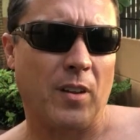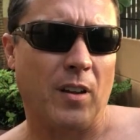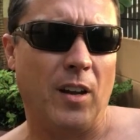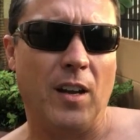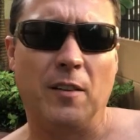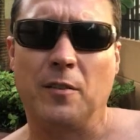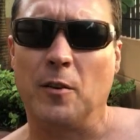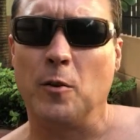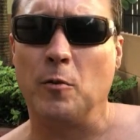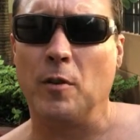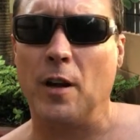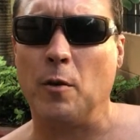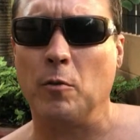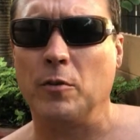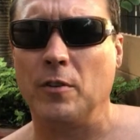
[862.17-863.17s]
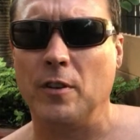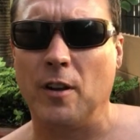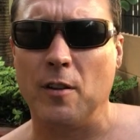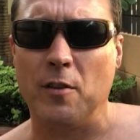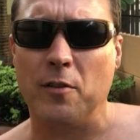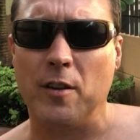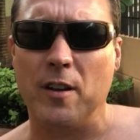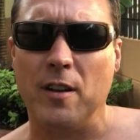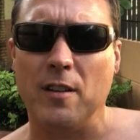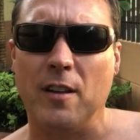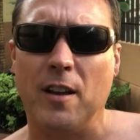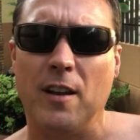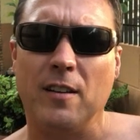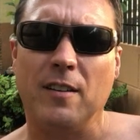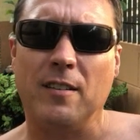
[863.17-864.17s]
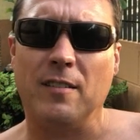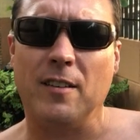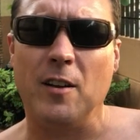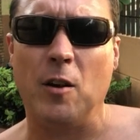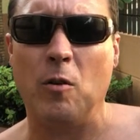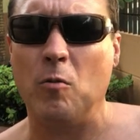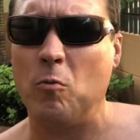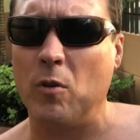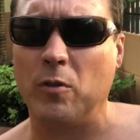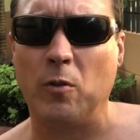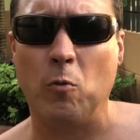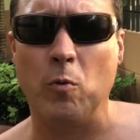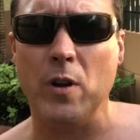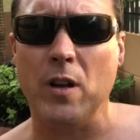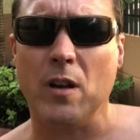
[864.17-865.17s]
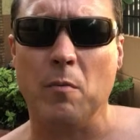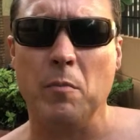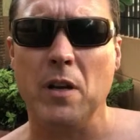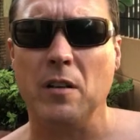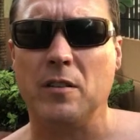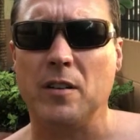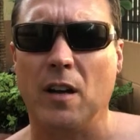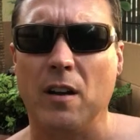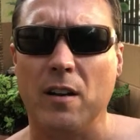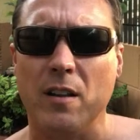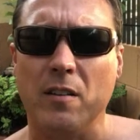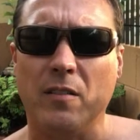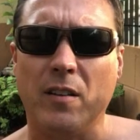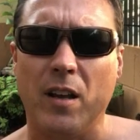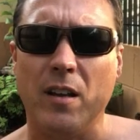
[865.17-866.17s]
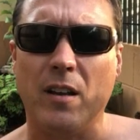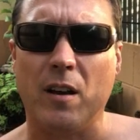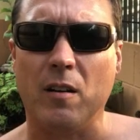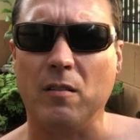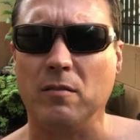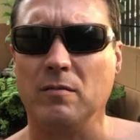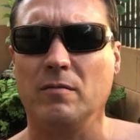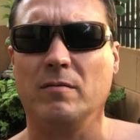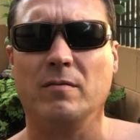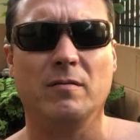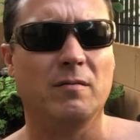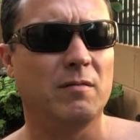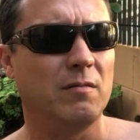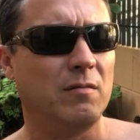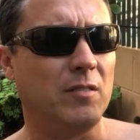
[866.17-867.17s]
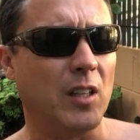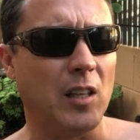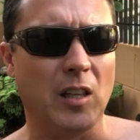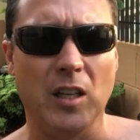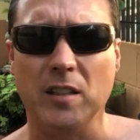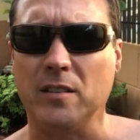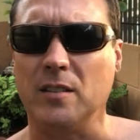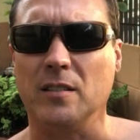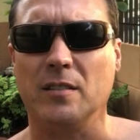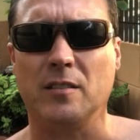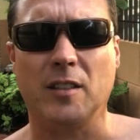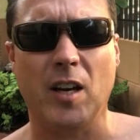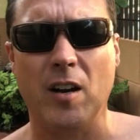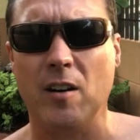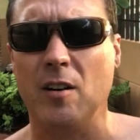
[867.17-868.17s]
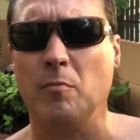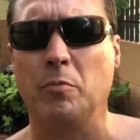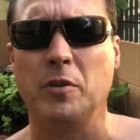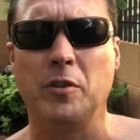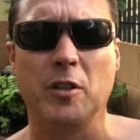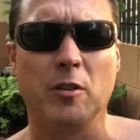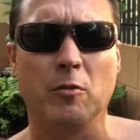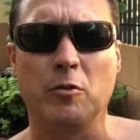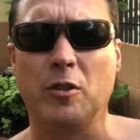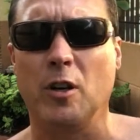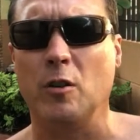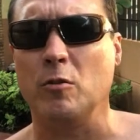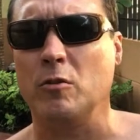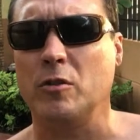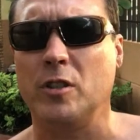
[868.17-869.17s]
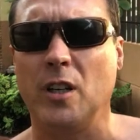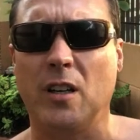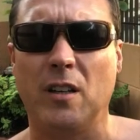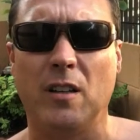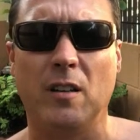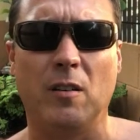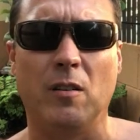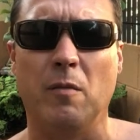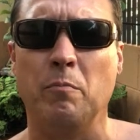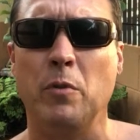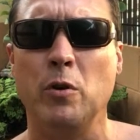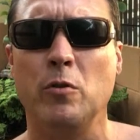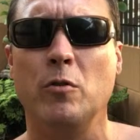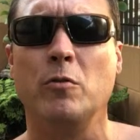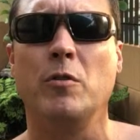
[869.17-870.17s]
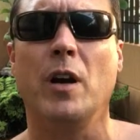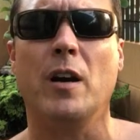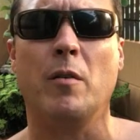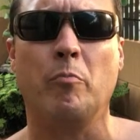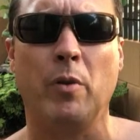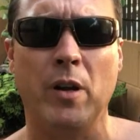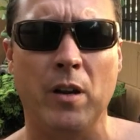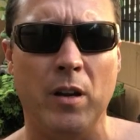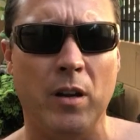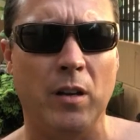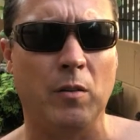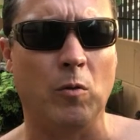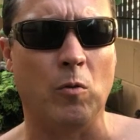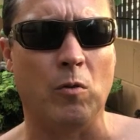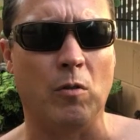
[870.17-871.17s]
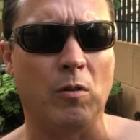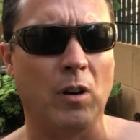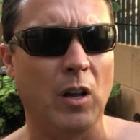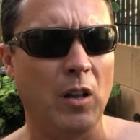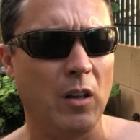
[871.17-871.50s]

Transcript: And so that was another thing that, you know, once a week I'm eating Chinese takeout. Delicious, tearing up a General Cho's chicken or a Mugu Gai pan or